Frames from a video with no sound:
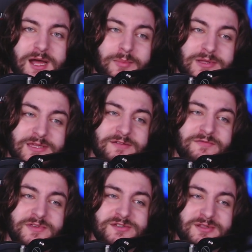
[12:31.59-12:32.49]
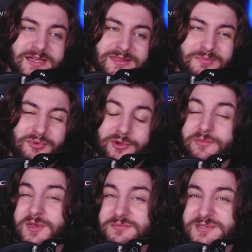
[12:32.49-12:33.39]
I believe these are like the
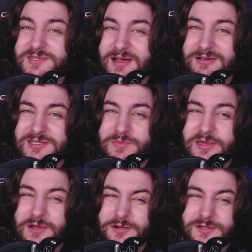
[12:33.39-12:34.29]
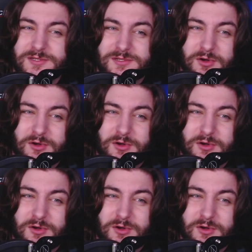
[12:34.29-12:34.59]
premium style speakers,